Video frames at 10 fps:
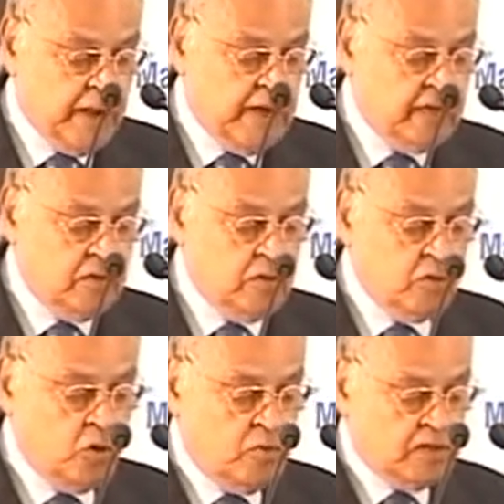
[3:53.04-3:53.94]

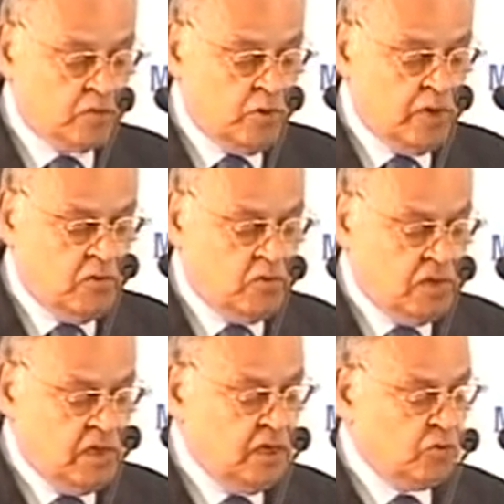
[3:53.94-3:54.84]
Despite global
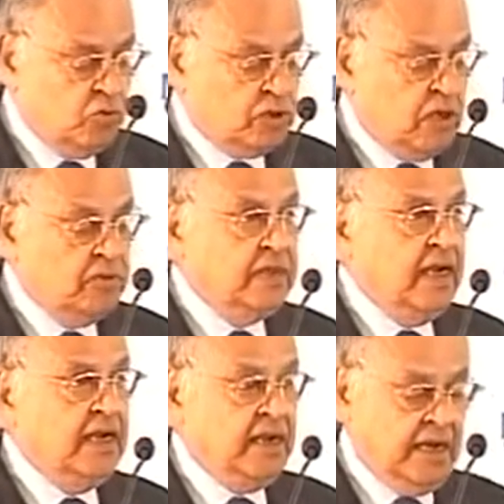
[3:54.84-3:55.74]
slowdown in
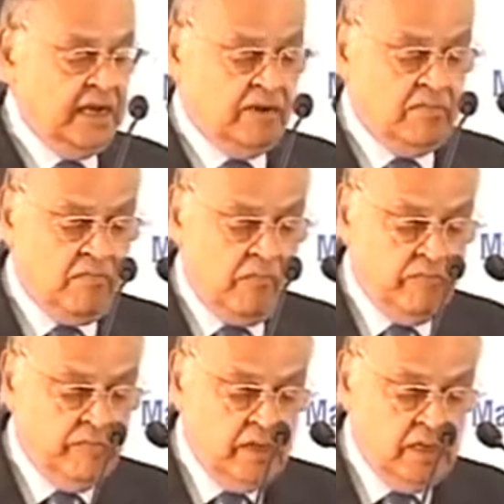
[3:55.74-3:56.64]

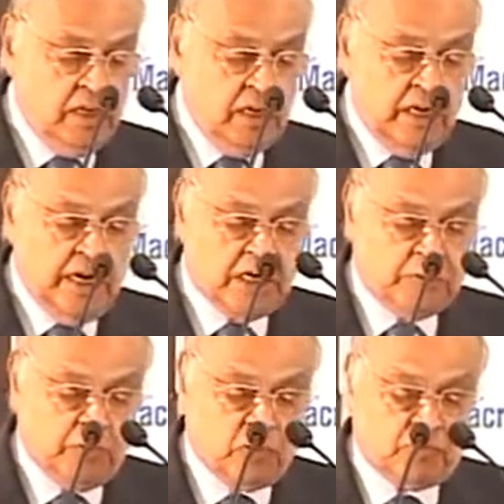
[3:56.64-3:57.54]
2009-10,
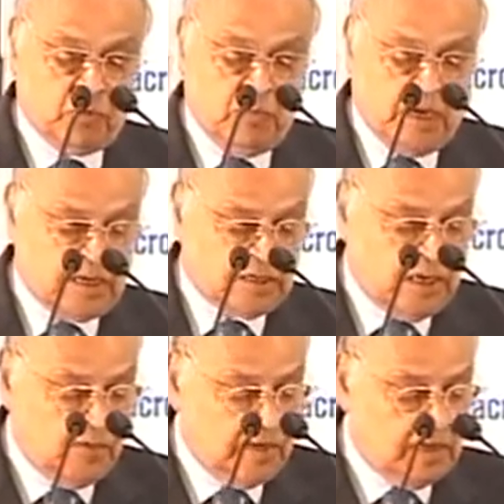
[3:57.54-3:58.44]
export from
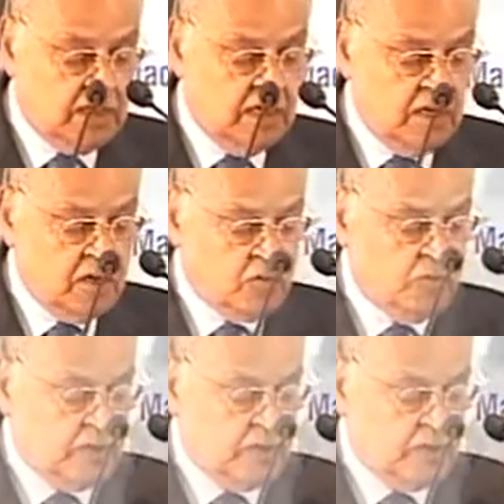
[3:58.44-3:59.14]
Maharashtra were